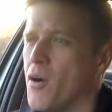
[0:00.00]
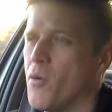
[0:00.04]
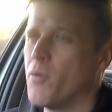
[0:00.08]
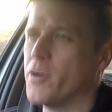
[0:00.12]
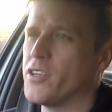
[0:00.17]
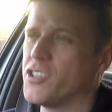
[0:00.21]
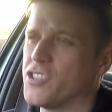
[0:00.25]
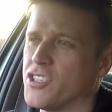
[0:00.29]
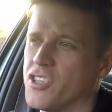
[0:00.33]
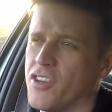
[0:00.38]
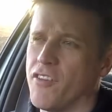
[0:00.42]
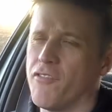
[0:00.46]

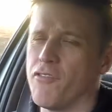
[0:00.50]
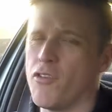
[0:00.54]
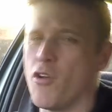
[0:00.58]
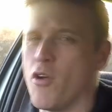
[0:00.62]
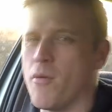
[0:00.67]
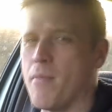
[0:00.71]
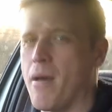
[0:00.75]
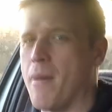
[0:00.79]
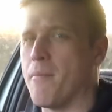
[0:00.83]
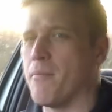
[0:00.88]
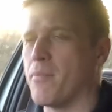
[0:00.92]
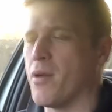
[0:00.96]
which, if you
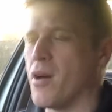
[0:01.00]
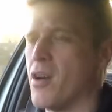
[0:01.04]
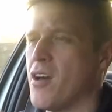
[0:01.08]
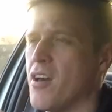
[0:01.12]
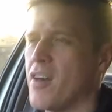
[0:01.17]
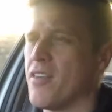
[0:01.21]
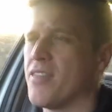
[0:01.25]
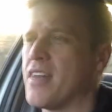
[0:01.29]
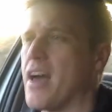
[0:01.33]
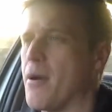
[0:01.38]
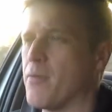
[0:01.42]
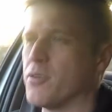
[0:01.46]
remember,
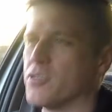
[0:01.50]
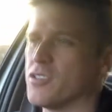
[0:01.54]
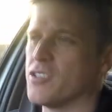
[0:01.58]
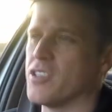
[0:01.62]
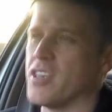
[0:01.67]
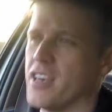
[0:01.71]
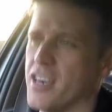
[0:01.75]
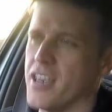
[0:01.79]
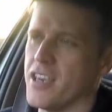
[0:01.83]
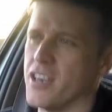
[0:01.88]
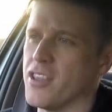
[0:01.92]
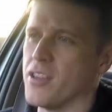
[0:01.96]
that was
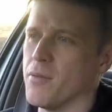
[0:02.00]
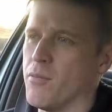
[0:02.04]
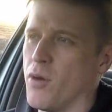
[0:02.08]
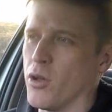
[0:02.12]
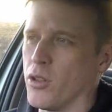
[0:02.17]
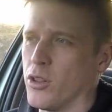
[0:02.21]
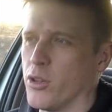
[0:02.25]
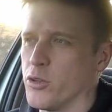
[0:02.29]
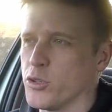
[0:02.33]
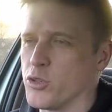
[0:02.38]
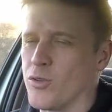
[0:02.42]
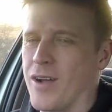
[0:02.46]
the
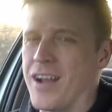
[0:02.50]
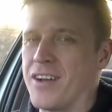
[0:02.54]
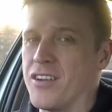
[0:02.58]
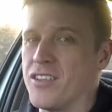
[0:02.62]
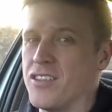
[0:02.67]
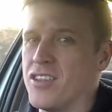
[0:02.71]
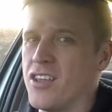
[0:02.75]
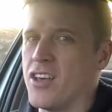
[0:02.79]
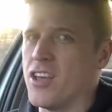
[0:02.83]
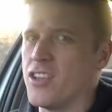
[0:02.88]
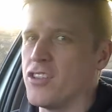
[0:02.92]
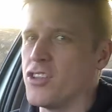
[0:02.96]
model that was around
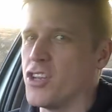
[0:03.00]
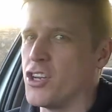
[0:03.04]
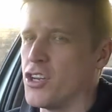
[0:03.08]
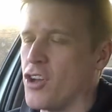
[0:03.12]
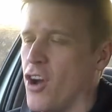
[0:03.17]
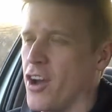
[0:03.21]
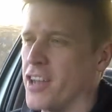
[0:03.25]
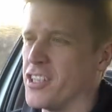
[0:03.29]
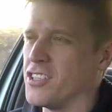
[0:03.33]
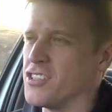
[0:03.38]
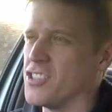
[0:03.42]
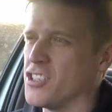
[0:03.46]
in the
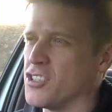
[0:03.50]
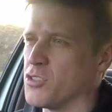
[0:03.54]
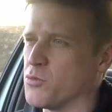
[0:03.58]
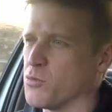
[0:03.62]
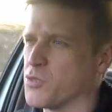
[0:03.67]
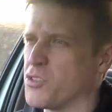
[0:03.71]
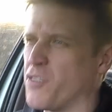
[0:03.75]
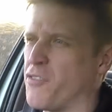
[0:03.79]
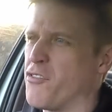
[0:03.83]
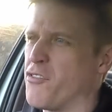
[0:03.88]
90s and was the